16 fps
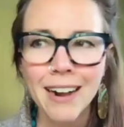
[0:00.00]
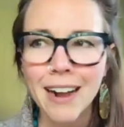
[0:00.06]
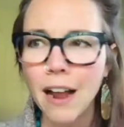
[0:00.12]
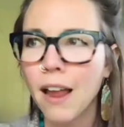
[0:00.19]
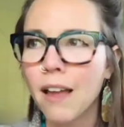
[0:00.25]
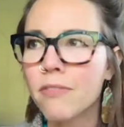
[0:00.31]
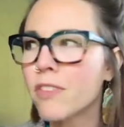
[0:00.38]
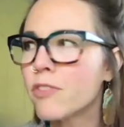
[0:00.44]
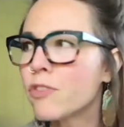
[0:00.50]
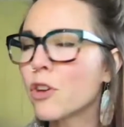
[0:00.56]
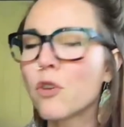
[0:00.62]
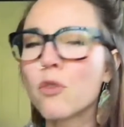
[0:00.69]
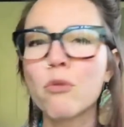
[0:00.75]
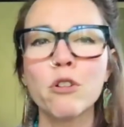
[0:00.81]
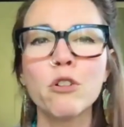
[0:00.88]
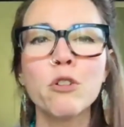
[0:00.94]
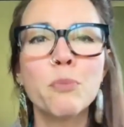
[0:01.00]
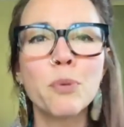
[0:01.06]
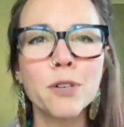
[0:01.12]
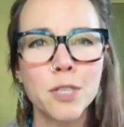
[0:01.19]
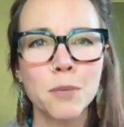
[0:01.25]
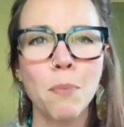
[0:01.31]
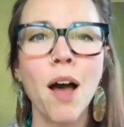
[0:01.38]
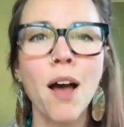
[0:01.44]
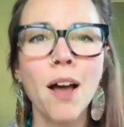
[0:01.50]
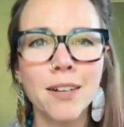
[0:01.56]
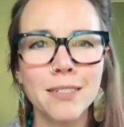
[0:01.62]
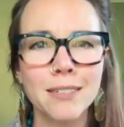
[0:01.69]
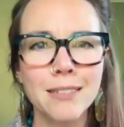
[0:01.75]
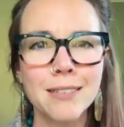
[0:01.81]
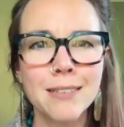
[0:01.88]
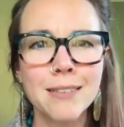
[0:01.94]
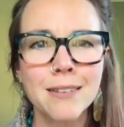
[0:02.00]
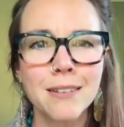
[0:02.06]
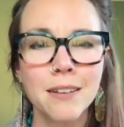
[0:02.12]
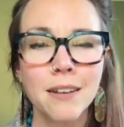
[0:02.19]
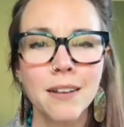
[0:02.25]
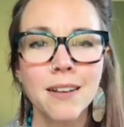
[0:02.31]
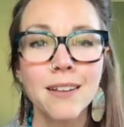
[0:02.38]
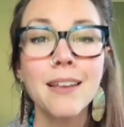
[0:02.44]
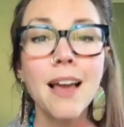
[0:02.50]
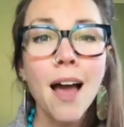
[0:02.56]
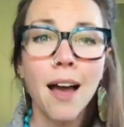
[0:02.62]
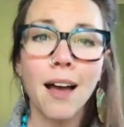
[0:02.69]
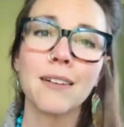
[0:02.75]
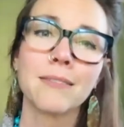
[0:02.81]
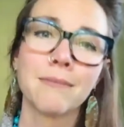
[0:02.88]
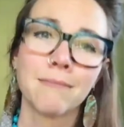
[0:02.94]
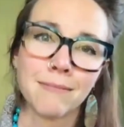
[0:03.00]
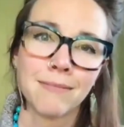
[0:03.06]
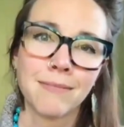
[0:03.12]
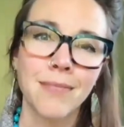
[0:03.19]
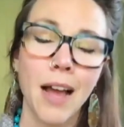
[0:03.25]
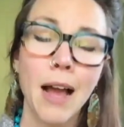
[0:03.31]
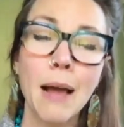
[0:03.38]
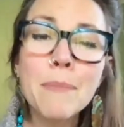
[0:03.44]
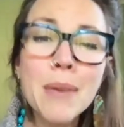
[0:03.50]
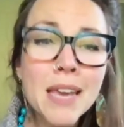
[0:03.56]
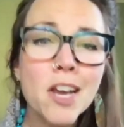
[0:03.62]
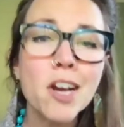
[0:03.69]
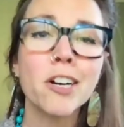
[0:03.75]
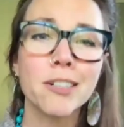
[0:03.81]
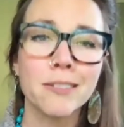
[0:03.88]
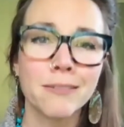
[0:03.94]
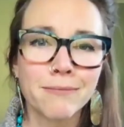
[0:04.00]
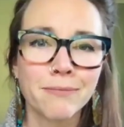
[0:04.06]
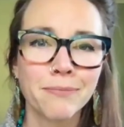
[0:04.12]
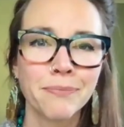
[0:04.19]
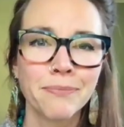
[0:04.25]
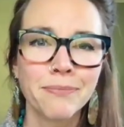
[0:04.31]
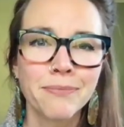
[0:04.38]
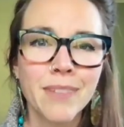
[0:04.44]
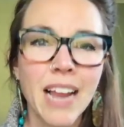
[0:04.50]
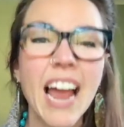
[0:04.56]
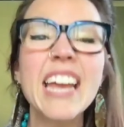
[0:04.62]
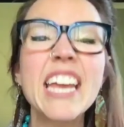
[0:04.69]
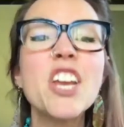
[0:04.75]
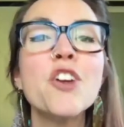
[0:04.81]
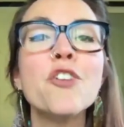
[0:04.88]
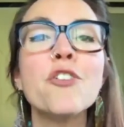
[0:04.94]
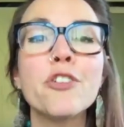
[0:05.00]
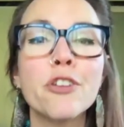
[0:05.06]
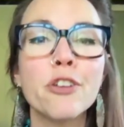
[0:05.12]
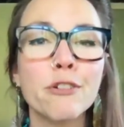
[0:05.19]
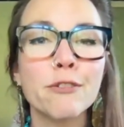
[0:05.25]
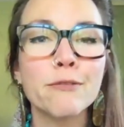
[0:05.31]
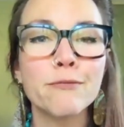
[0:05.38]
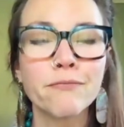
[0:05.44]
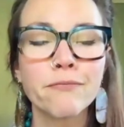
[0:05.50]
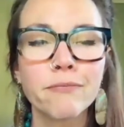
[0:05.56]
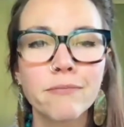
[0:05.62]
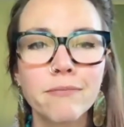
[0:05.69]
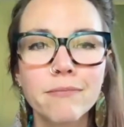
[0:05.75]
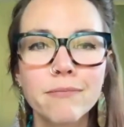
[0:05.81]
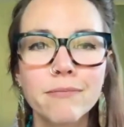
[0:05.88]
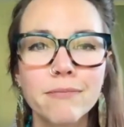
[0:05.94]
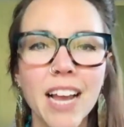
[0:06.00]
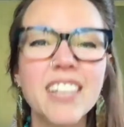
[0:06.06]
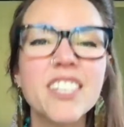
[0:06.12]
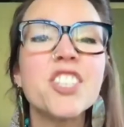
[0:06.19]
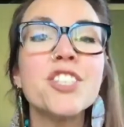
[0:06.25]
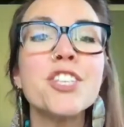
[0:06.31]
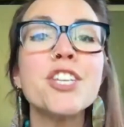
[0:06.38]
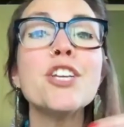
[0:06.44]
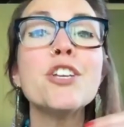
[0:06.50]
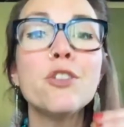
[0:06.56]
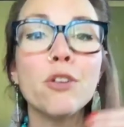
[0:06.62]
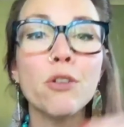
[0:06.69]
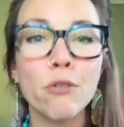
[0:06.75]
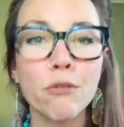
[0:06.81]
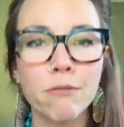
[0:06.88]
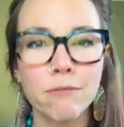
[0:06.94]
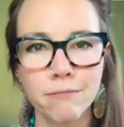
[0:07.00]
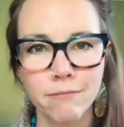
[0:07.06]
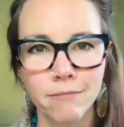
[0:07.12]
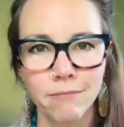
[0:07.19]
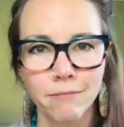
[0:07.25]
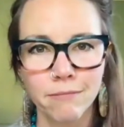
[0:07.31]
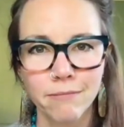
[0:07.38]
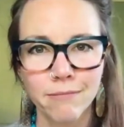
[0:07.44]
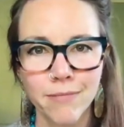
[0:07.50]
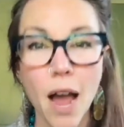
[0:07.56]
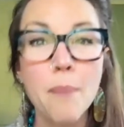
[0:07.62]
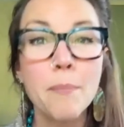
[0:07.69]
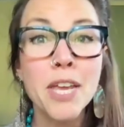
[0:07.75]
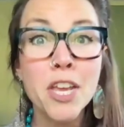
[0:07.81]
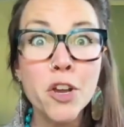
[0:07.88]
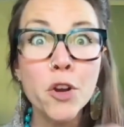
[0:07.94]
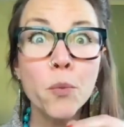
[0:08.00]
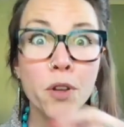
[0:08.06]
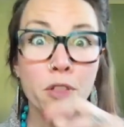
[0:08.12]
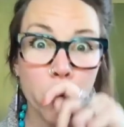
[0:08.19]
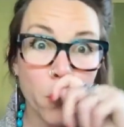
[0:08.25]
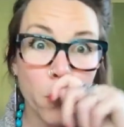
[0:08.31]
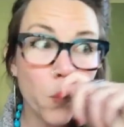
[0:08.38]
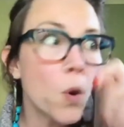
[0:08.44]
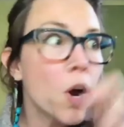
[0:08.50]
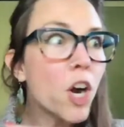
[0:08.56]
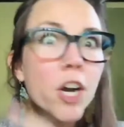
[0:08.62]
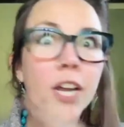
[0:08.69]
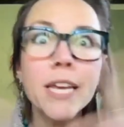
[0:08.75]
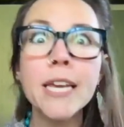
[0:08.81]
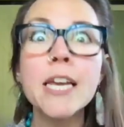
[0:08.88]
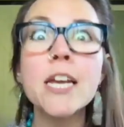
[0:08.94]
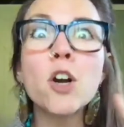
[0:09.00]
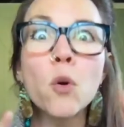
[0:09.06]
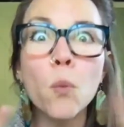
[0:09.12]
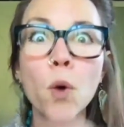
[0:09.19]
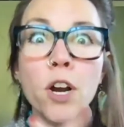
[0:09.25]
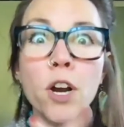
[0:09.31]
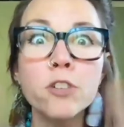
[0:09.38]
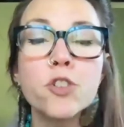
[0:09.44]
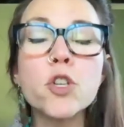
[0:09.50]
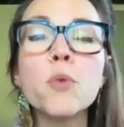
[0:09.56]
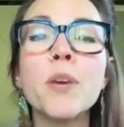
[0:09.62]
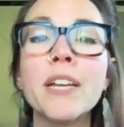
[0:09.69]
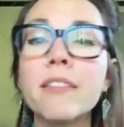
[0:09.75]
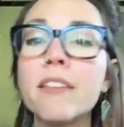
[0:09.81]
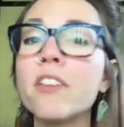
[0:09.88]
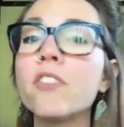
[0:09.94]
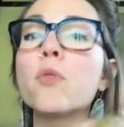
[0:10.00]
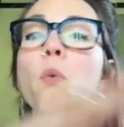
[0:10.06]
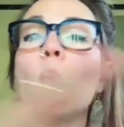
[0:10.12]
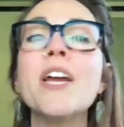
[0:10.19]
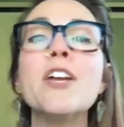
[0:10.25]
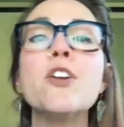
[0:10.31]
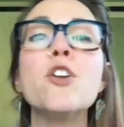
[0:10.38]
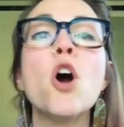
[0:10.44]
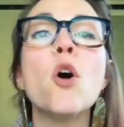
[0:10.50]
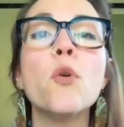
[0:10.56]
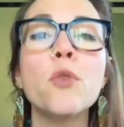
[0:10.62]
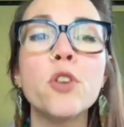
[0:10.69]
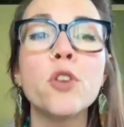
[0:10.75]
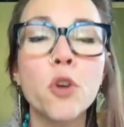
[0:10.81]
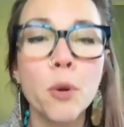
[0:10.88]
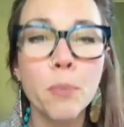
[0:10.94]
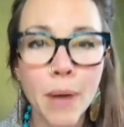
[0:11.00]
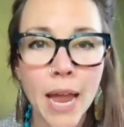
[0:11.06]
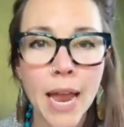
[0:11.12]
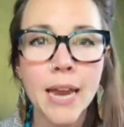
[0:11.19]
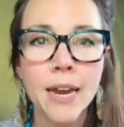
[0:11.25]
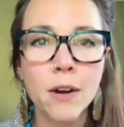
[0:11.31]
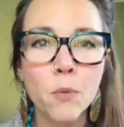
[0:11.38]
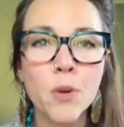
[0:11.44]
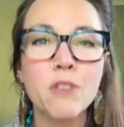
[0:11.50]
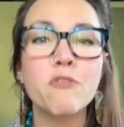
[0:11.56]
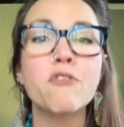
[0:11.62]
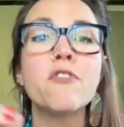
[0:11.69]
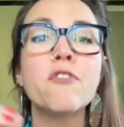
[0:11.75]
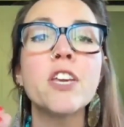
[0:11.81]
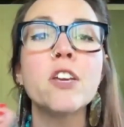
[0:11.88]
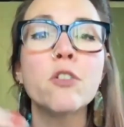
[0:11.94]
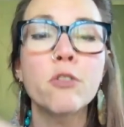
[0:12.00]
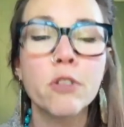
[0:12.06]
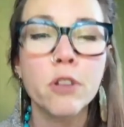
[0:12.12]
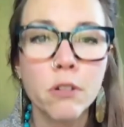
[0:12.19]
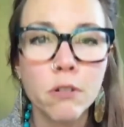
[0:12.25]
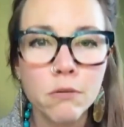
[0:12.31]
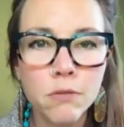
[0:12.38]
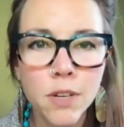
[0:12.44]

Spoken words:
And then the group responds, yeah, I'm here. I hear you. I see you. I'm here with you. We're here. We're doing this. We know your pain. We feel you.